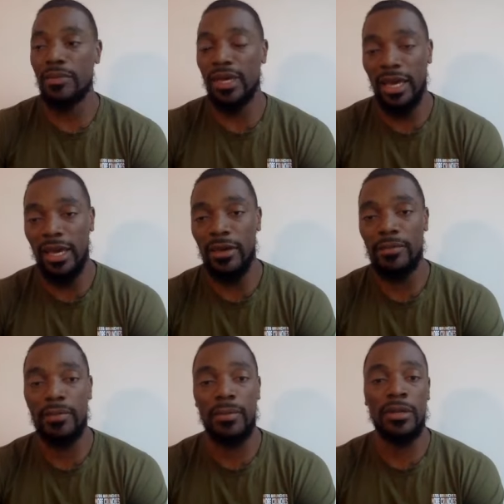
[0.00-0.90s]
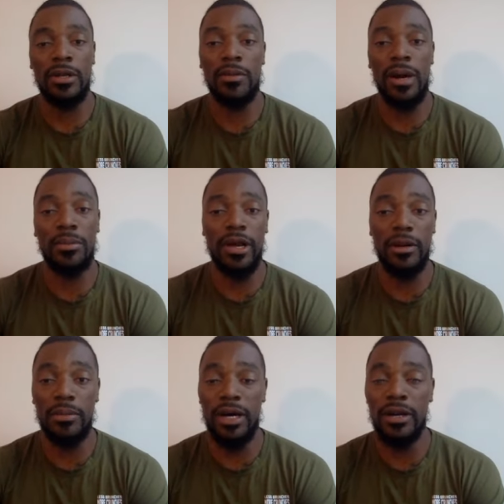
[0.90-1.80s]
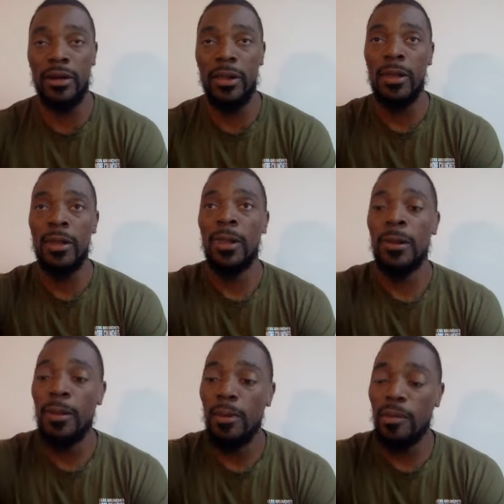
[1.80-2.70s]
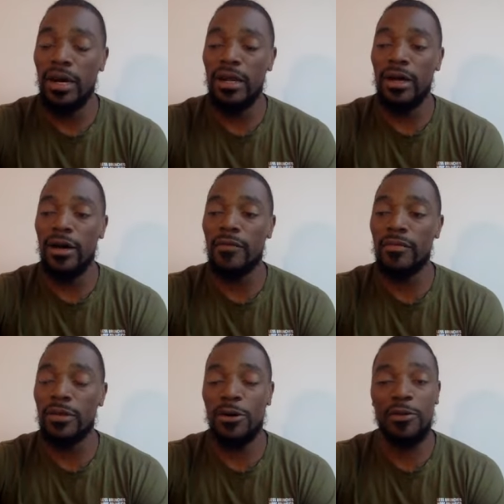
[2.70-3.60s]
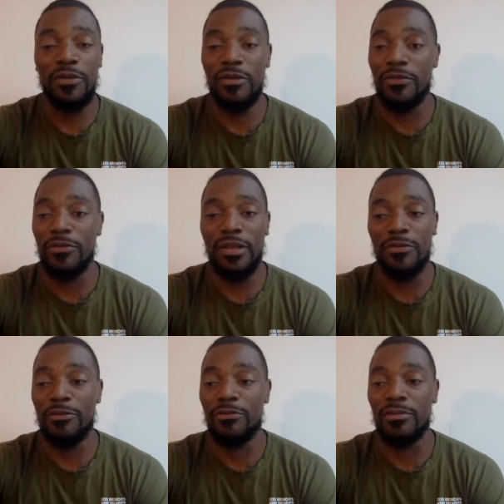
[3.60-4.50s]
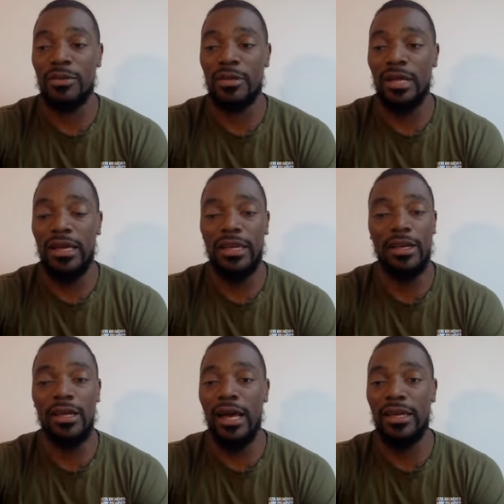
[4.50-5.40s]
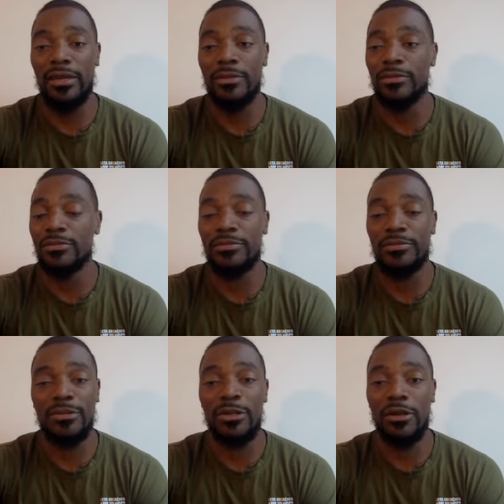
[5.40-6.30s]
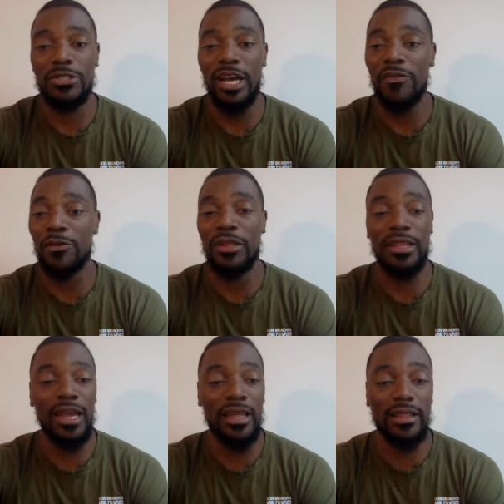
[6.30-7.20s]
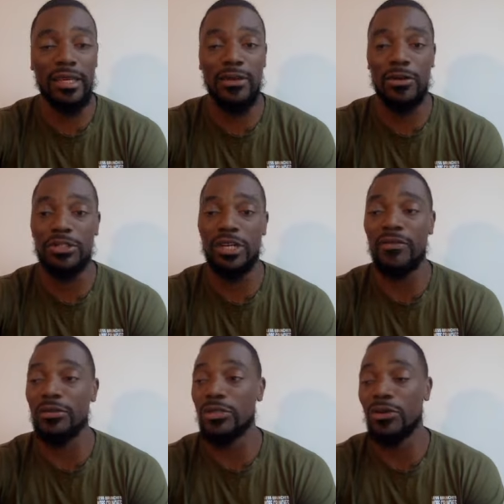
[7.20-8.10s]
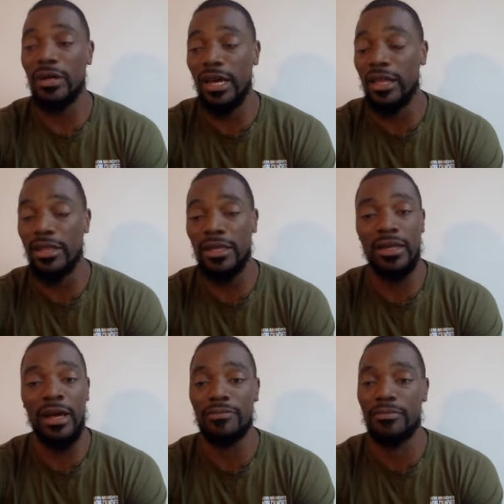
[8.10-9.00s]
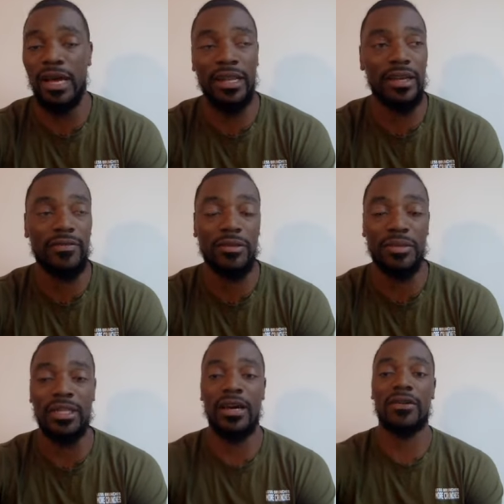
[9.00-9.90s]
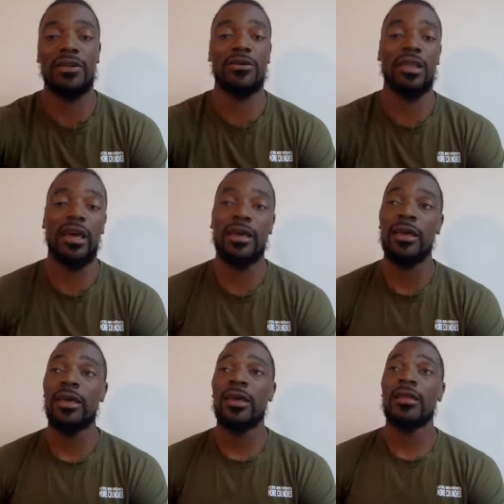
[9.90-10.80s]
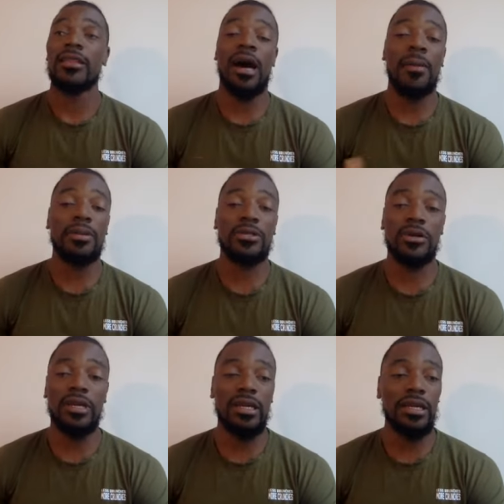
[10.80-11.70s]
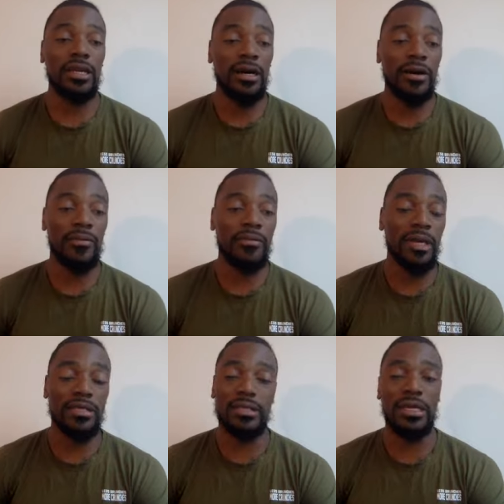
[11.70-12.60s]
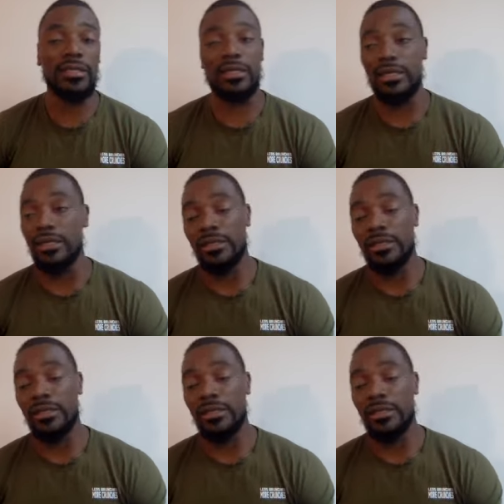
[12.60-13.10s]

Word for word: of became you know my bread and butter but um you know if, if if i can i can you know travel with an athlete or travel to an athlete i i definitely be down to do that the opportunity um it's it's